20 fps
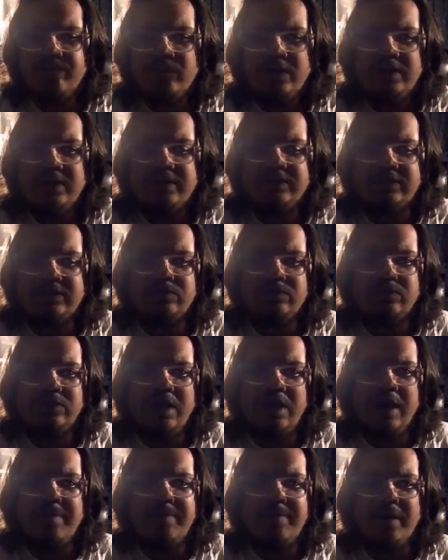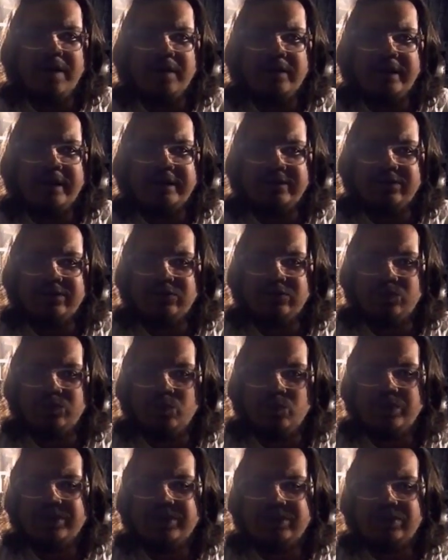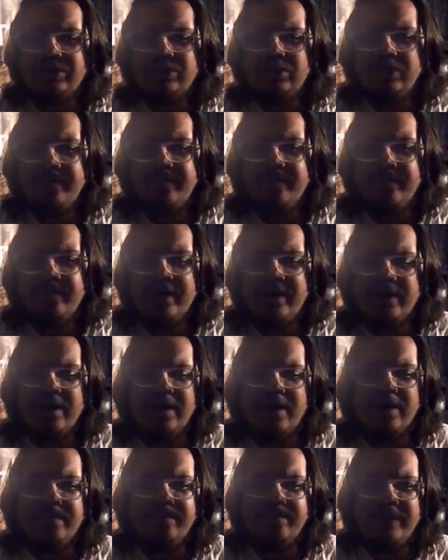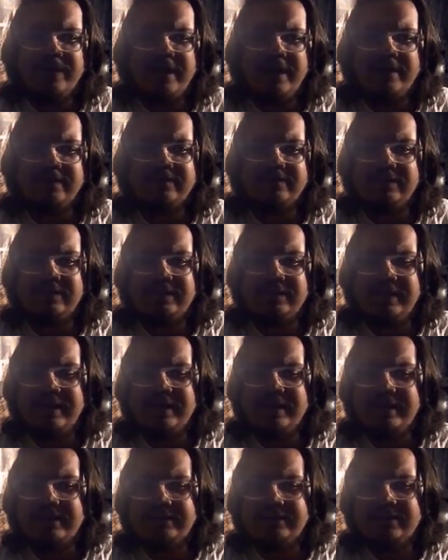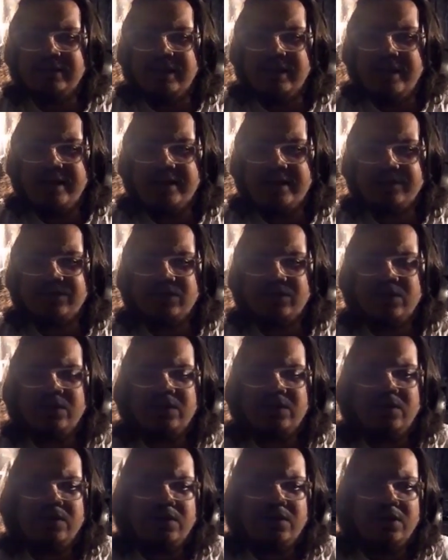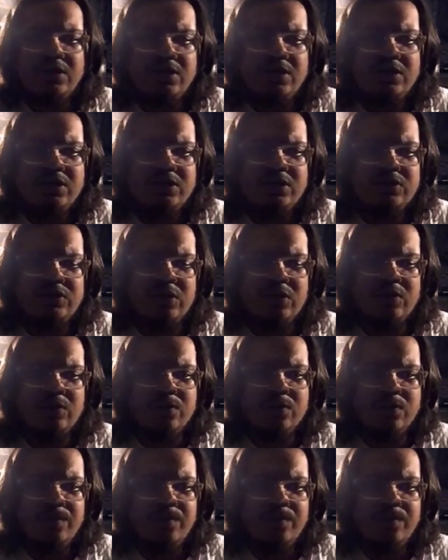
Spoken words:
is to stop like this witch that has the dead as slaves. So